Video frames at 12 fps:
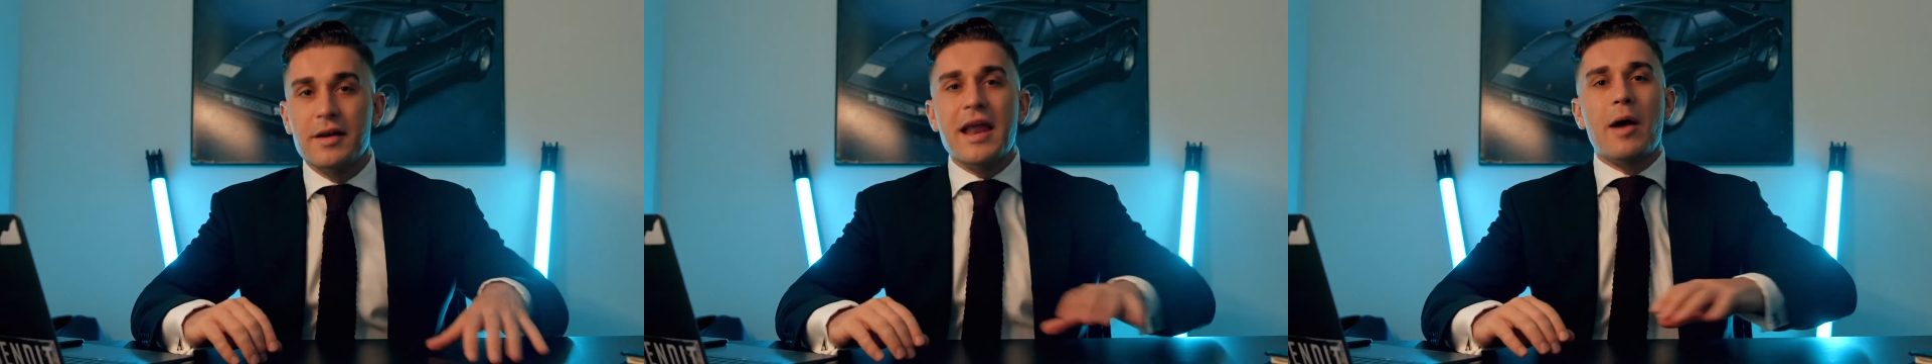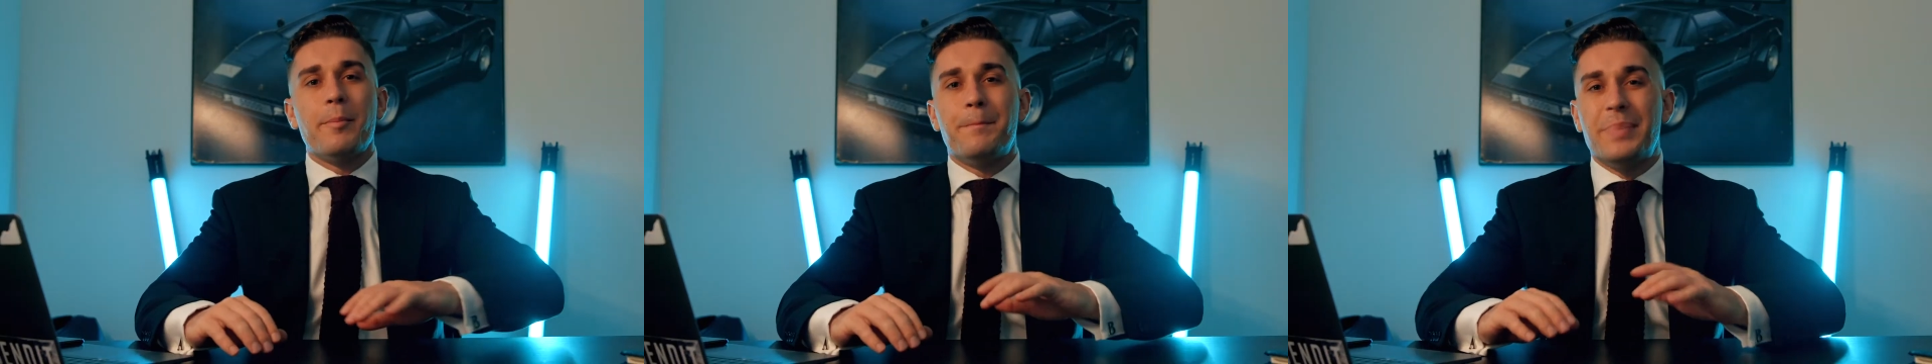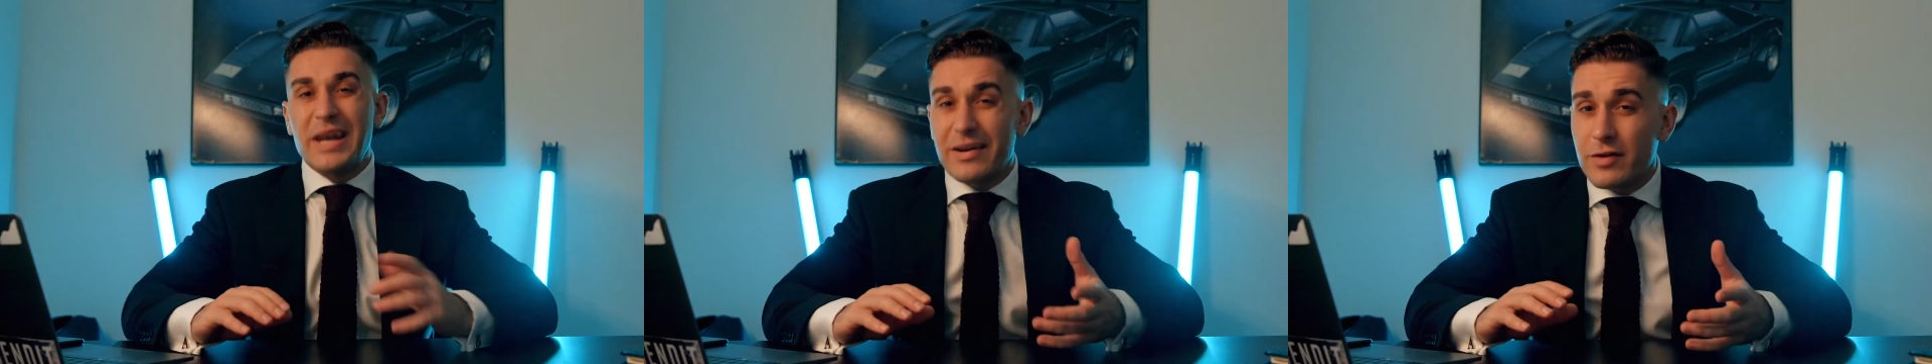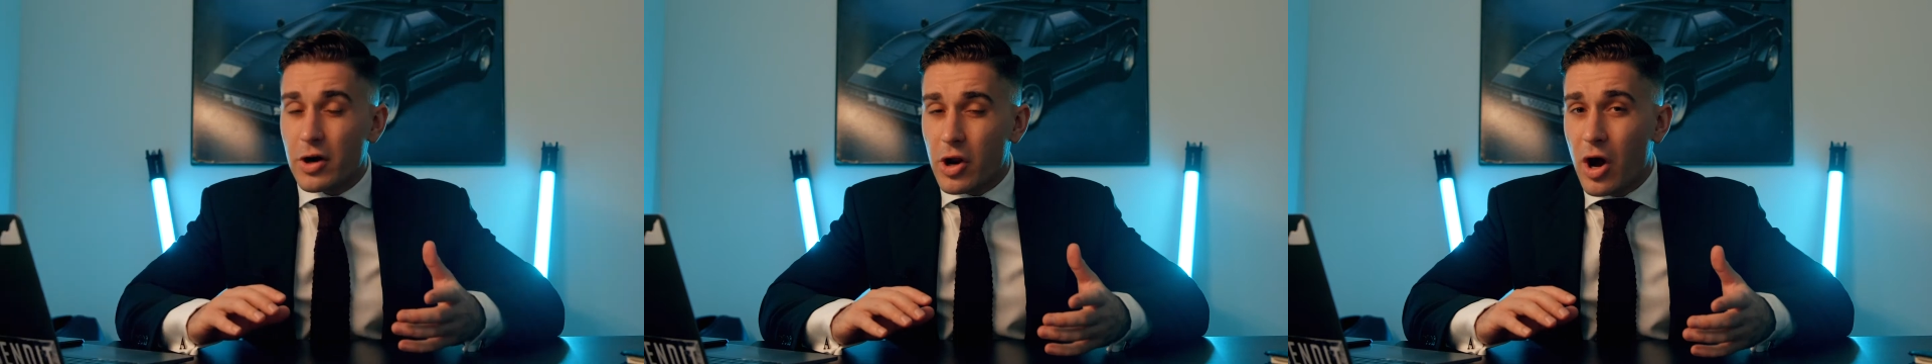Now,
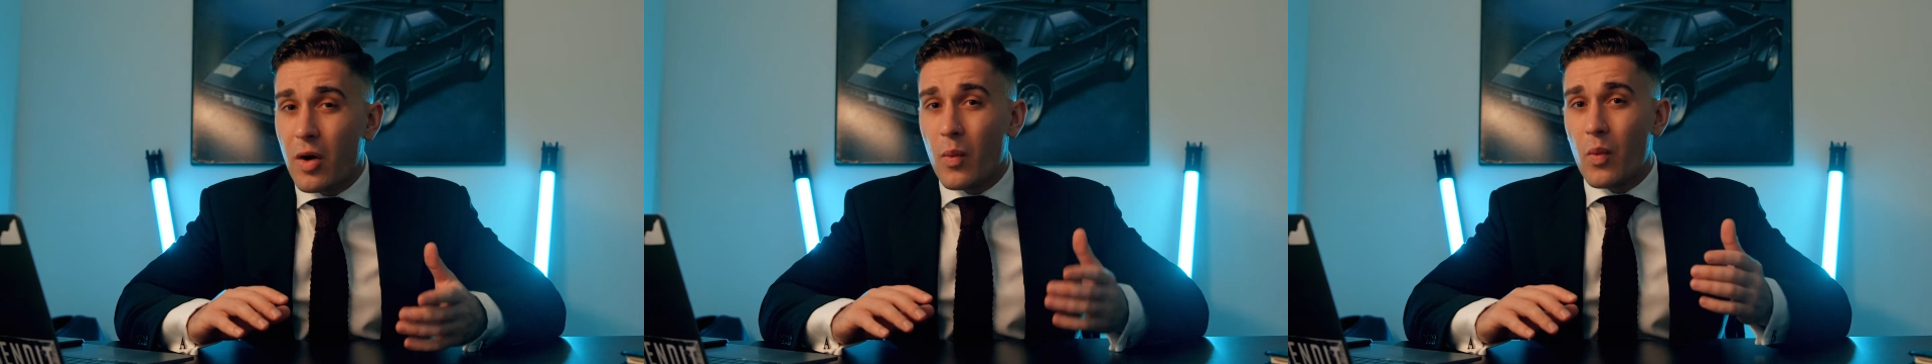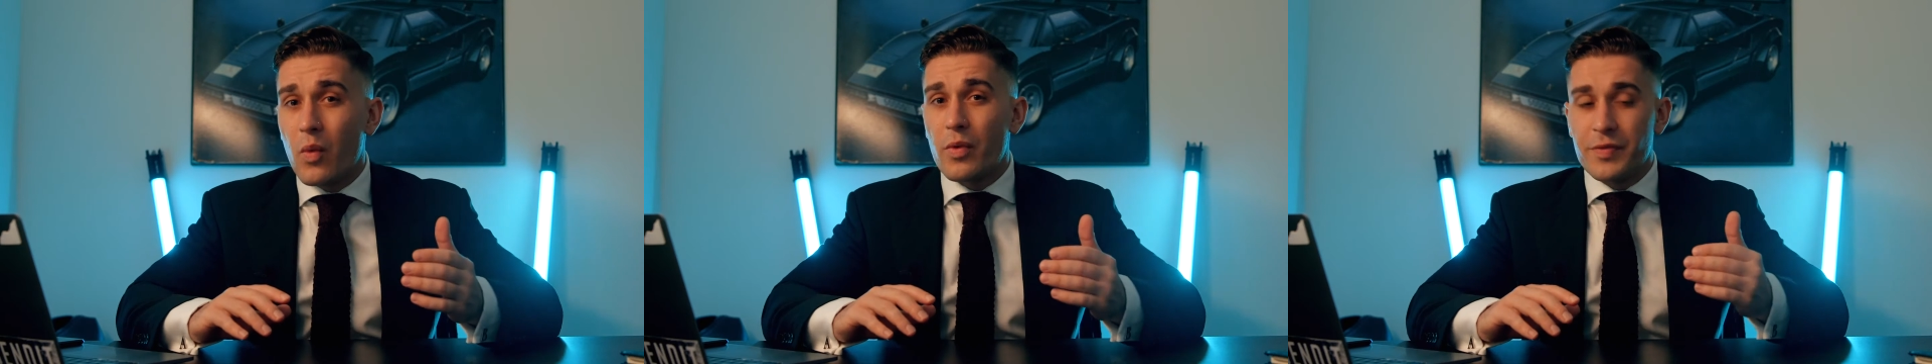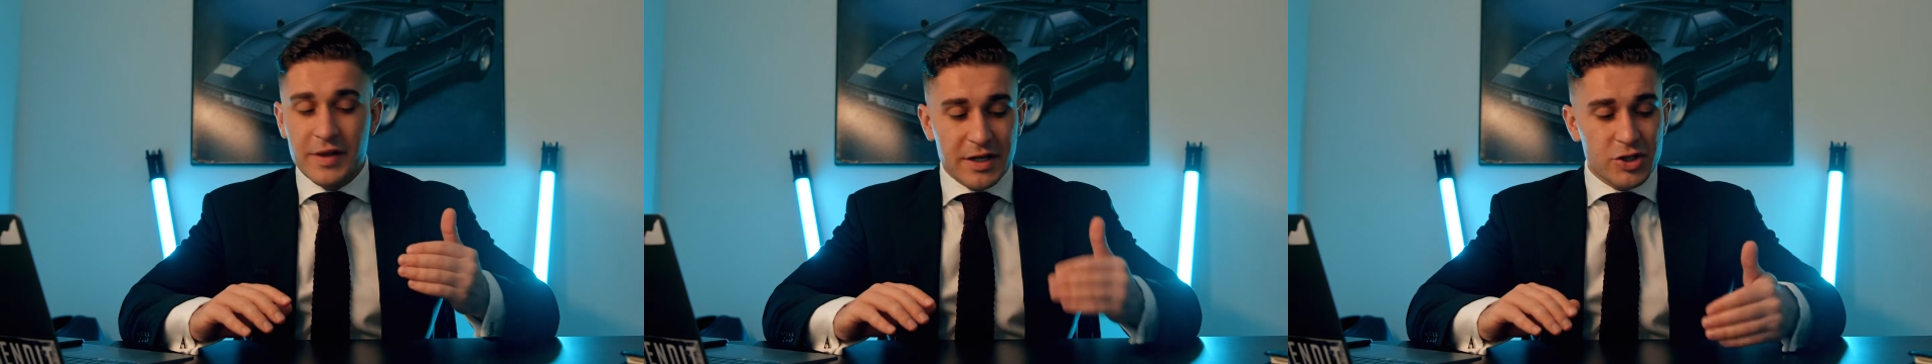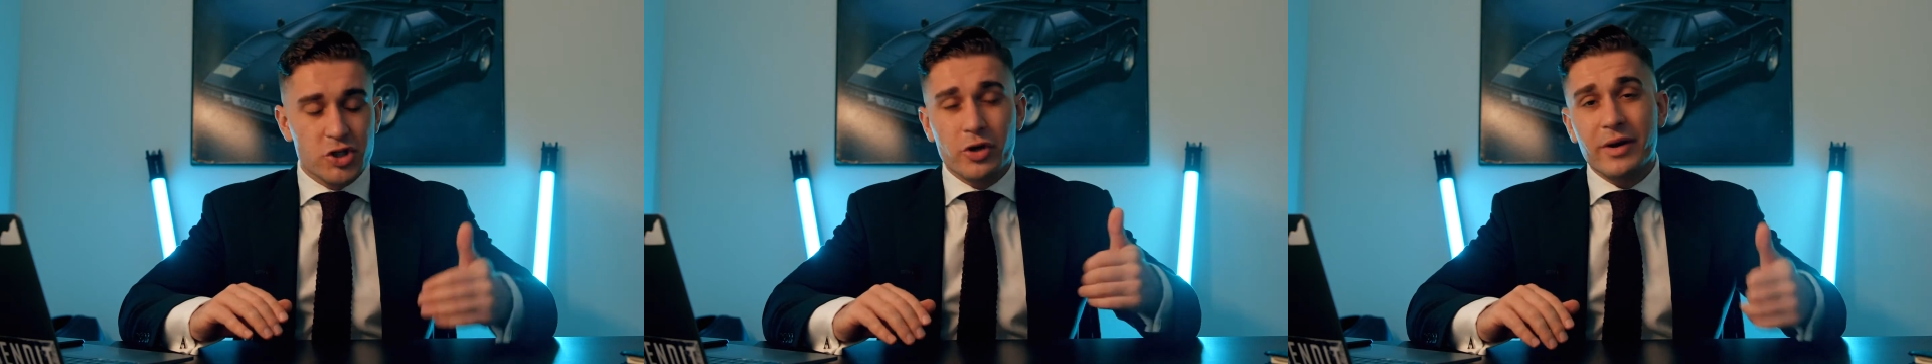believe it or not, the
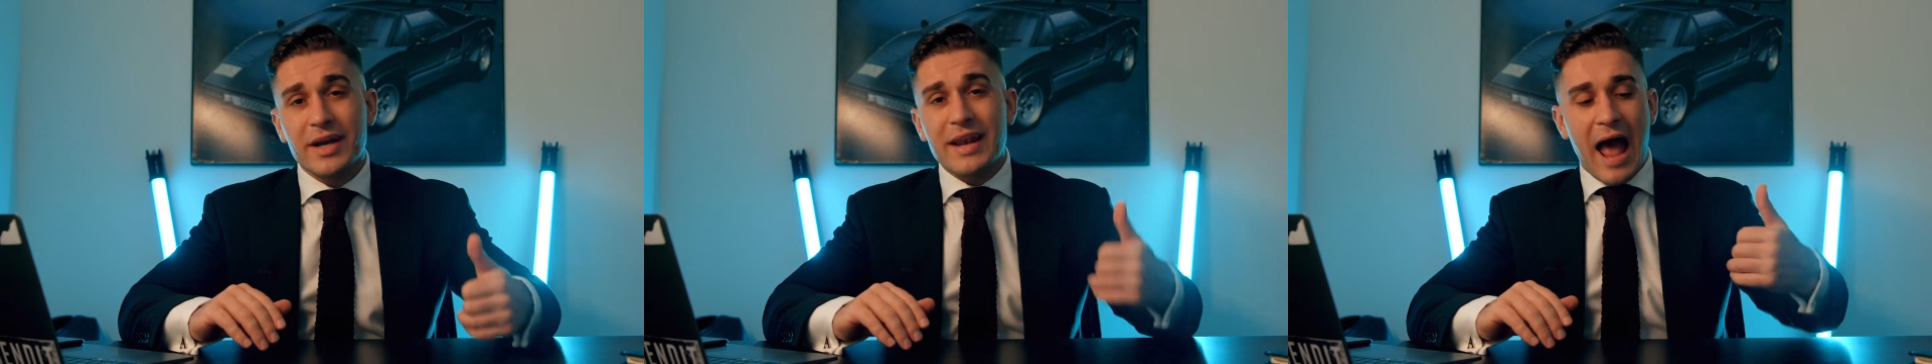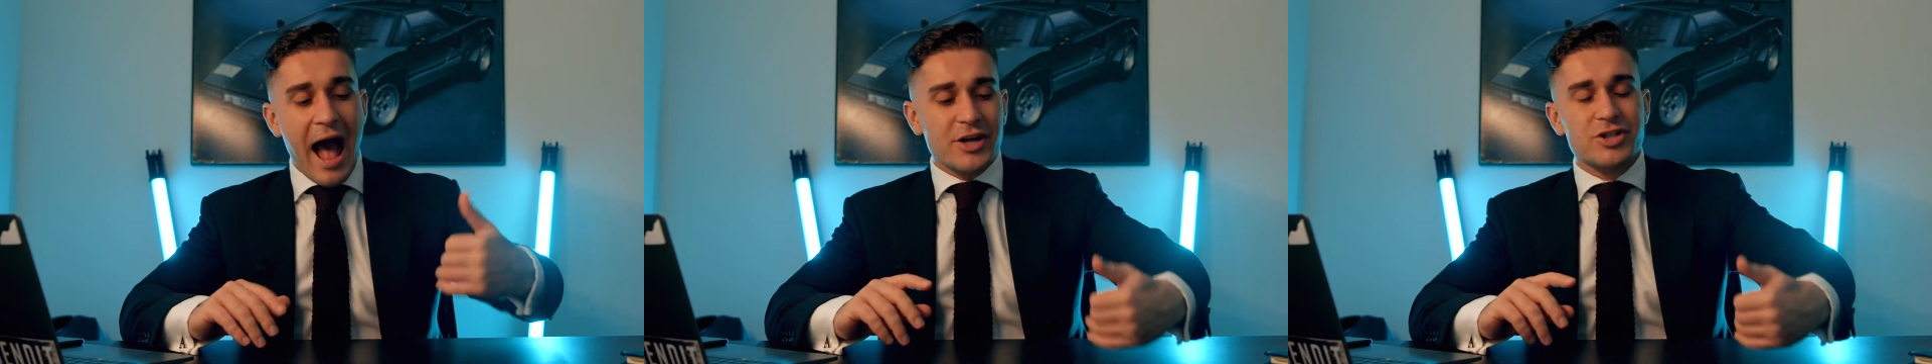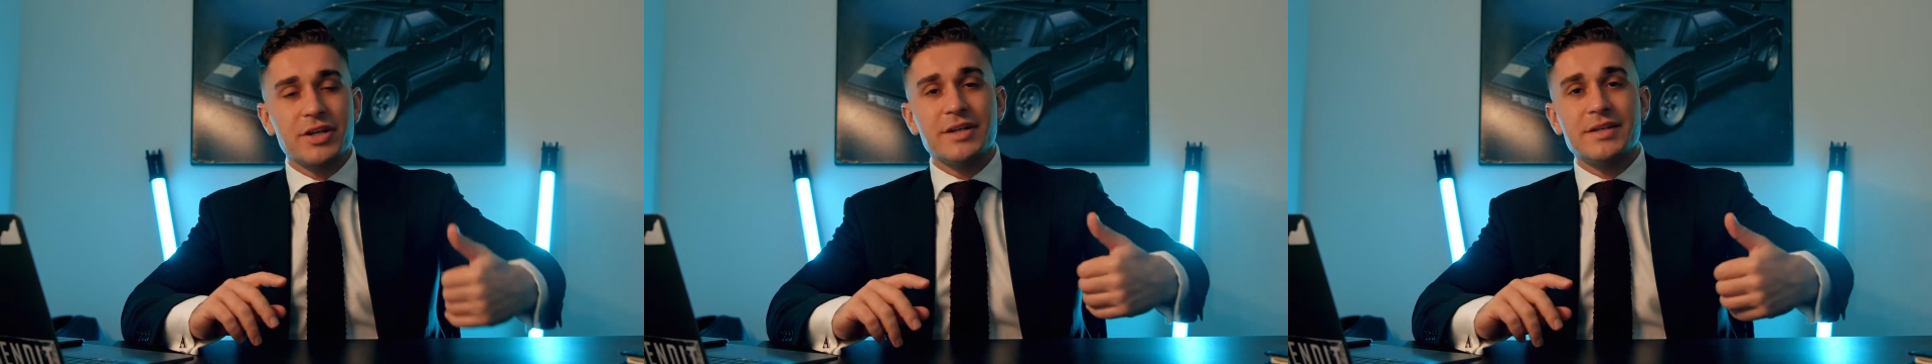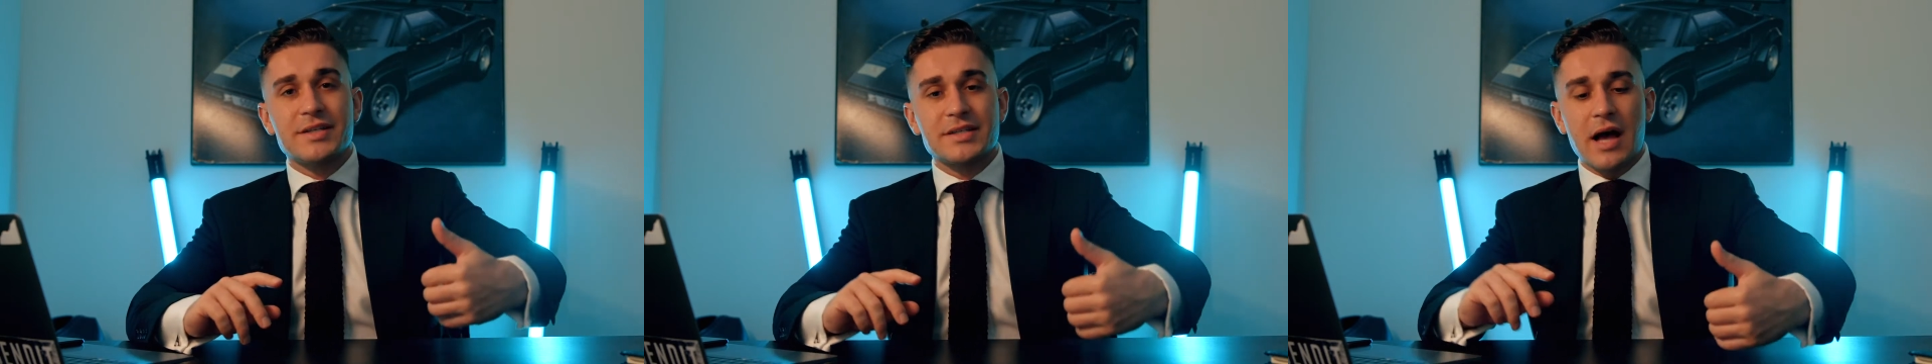insurer can actually
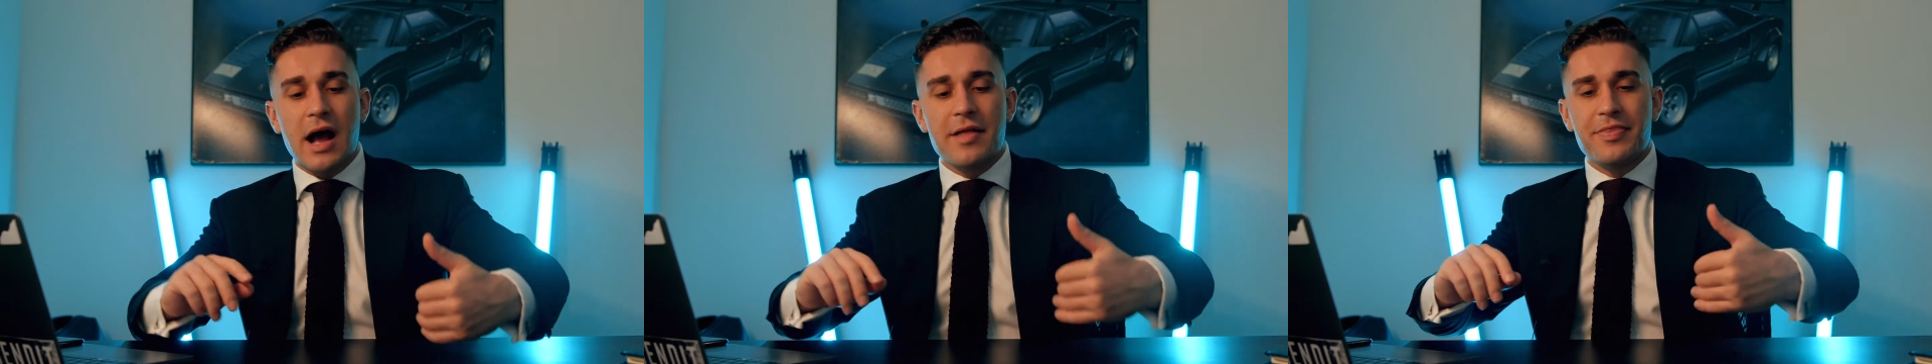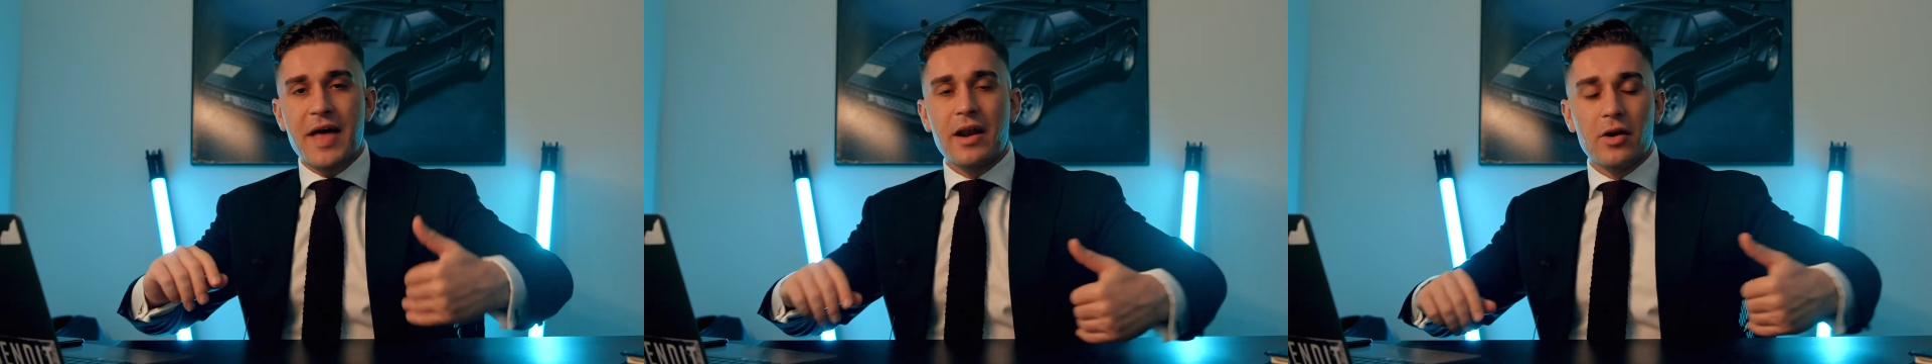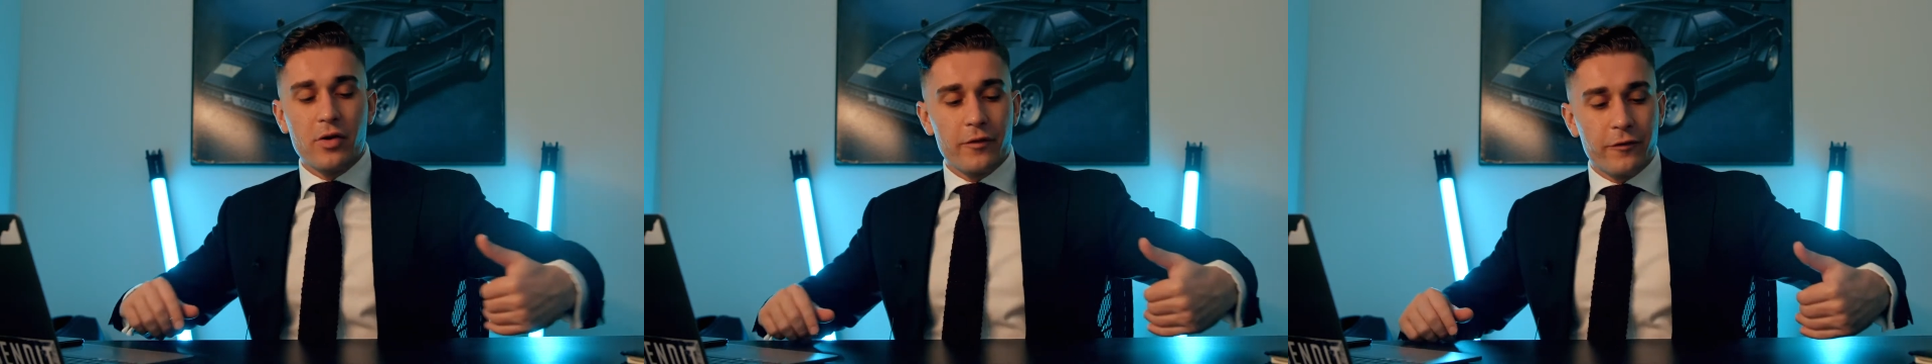decide that